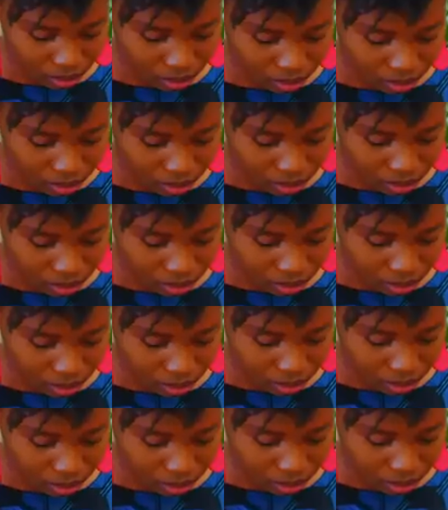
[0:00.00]

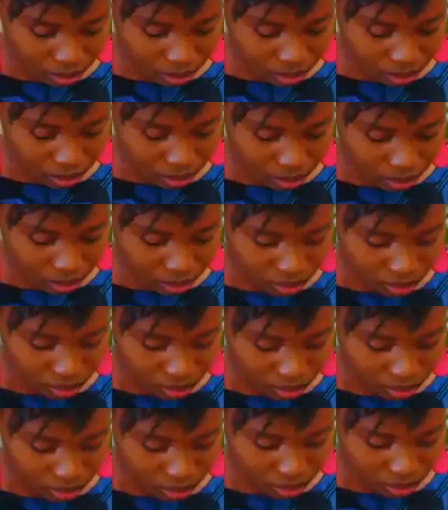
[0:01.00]

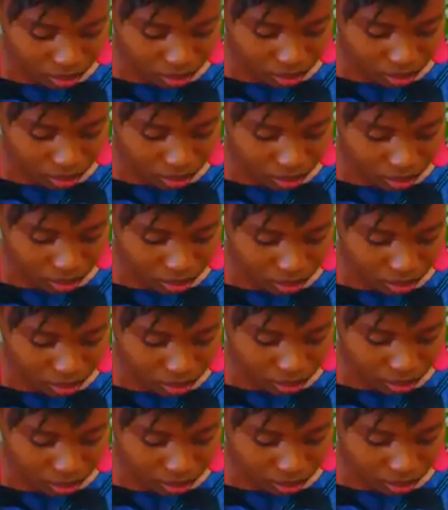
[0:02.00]

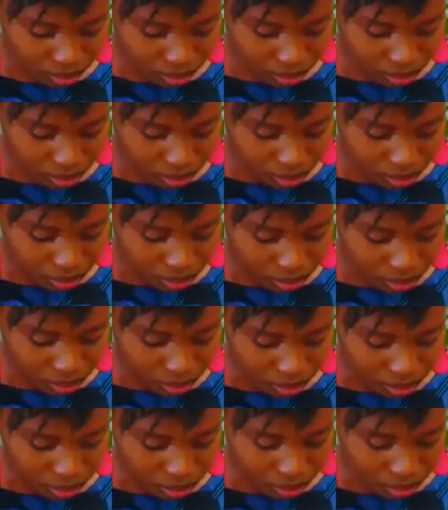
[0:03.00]

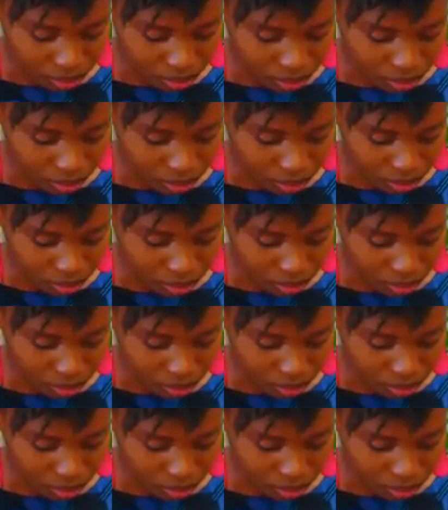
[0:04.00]
[no speech]